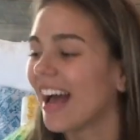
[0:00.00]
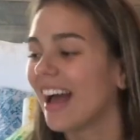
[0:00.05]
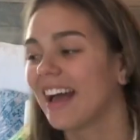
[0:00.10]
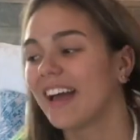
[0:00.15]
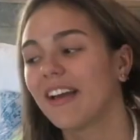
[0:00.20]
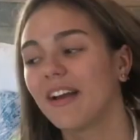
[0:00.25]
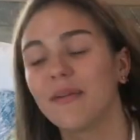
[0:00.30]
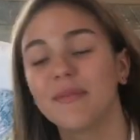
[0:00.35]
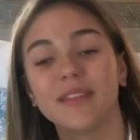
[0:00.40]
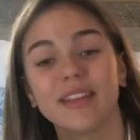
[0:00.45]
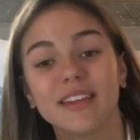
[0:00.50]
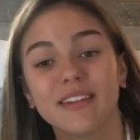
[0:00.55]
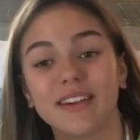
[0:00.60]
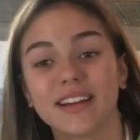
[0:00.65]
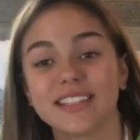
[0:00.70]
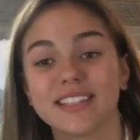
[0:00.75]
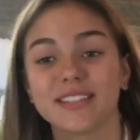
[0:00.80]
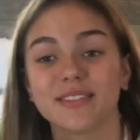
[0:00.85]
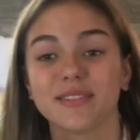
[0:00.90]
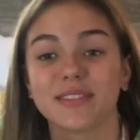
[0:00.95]
I hope that you
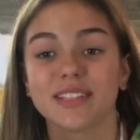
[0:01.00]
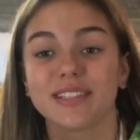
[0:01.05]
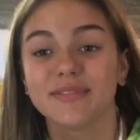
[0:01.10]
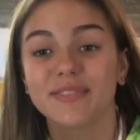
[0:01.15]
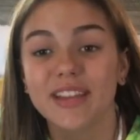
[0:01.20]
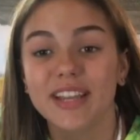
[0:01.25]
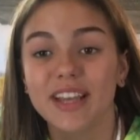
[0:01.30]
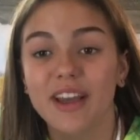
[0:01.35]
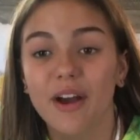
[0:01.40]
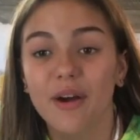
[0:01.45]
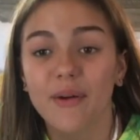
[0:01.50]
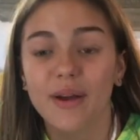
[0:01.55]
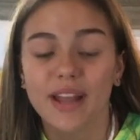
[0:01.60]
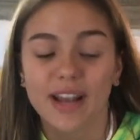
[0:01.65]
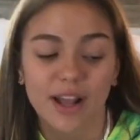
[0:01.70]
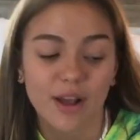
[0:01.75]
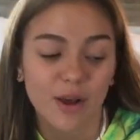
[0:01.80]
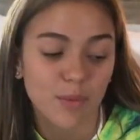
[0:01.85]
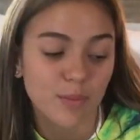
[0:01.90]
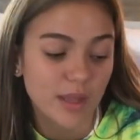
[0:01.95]
guys enjoyed this video,
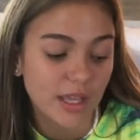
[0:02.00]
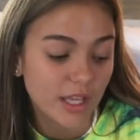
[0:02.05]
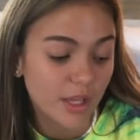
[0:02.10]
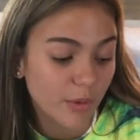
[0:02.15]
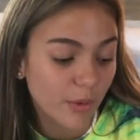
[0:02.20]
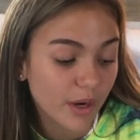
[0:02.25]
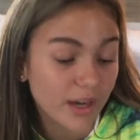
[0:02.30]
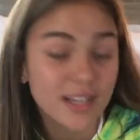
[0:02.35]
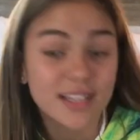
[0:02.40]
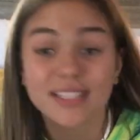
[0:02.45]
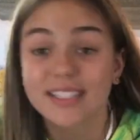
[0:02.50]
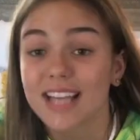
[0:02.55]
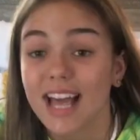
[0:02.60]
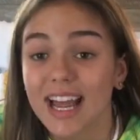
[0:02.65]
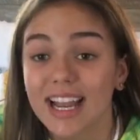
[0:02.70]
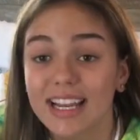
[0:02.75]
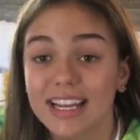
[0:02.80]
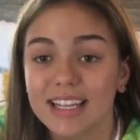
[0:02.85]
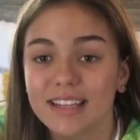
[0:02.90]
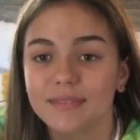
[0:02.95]
and I hope that you are
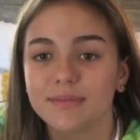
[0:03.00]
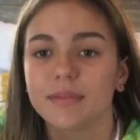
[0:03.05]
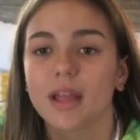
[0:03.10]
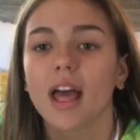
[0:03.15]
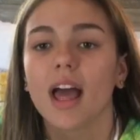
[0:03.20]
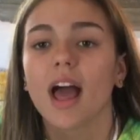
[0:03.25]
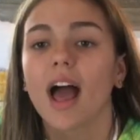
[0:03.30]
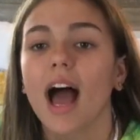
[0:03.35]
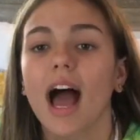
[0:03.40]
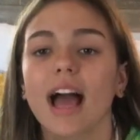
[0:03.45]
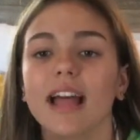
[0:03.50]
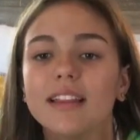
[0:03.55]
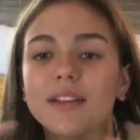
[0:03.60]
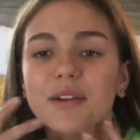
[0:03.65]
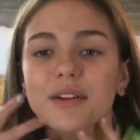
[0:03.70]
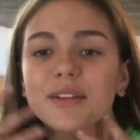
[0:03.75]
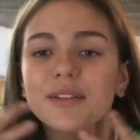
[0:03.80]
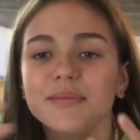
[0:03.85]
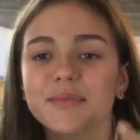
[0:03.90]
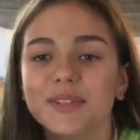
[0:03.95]
excited. I
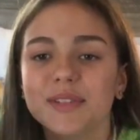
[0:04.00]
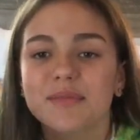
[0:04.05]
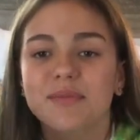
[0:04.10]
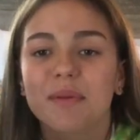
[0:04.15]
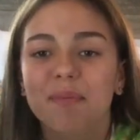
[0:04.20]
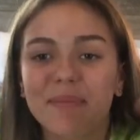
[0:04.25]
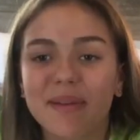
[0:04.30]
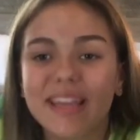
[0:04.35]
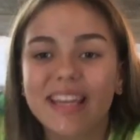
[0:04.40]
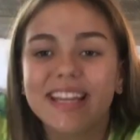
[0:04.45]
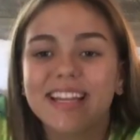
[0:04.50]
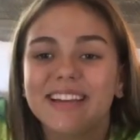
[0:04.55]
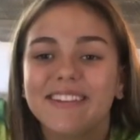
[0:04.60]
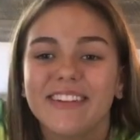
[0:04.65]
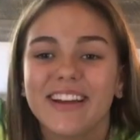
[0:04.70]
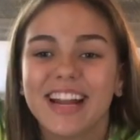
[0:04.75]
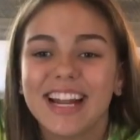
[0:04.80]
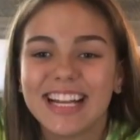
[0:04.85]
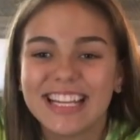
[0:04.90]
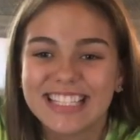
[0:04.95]
literally am just repeating
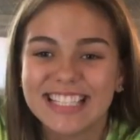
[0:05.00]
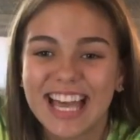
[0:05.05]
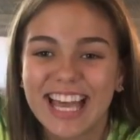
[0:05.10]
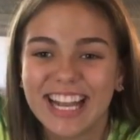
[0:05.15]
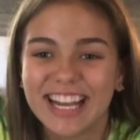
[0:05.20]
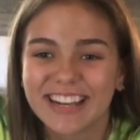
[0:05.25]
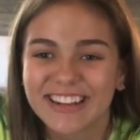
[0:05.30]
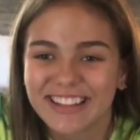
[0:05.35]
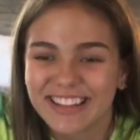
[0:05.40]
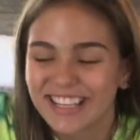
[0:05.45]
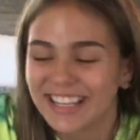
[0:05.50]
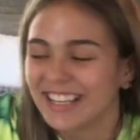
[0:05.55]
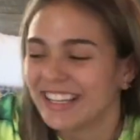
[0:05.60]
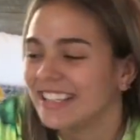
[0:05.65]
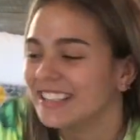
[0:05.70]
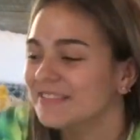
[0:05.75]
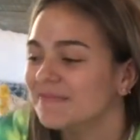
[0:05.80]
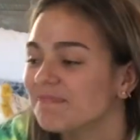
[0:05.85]
what I said earlier.